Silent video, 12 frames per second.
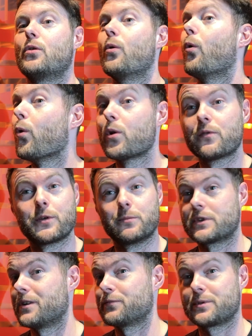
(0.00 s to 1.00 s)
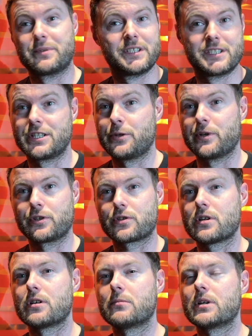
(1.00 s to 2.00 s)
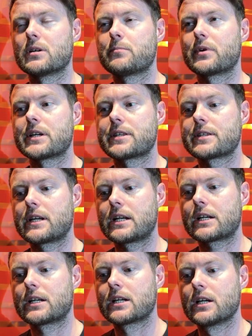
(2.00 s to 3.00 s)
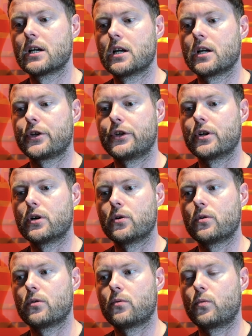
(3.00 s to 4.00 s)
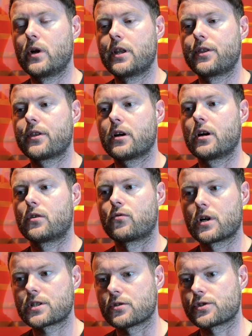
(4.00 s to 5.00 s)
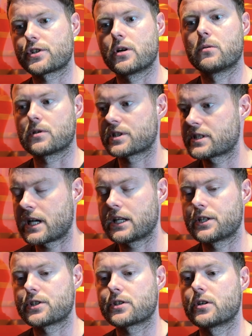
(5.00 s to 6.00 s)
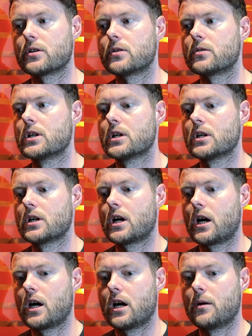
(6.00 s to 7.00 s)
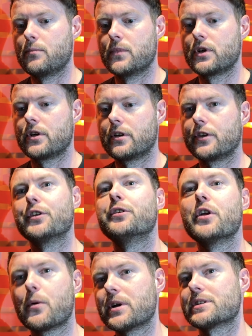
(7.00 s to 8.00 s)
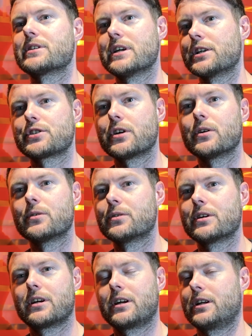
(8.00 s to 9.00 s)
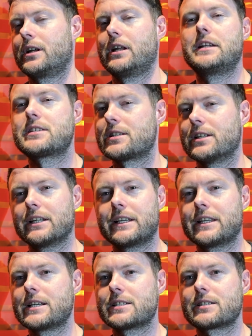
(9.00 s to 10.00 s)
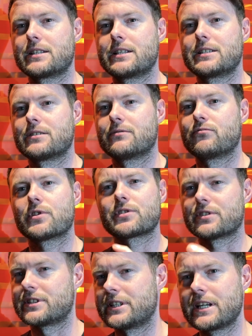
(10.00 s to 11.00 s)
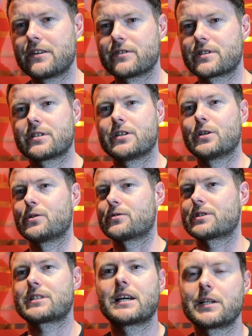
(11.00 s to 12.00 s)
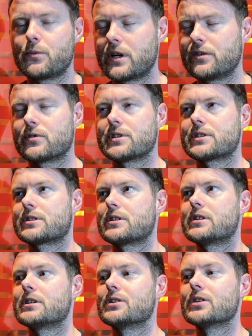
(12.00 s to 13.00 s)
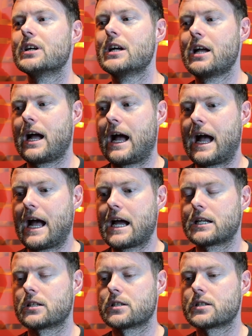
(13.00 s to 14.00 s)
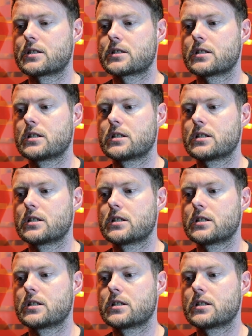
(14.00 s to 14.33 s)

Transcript: all of whom come from continuing drama. But I think, with a Russell show or a Sally show, it's their show. Instantly, there's a Russell T Davies style or a Sally Wainwright style, and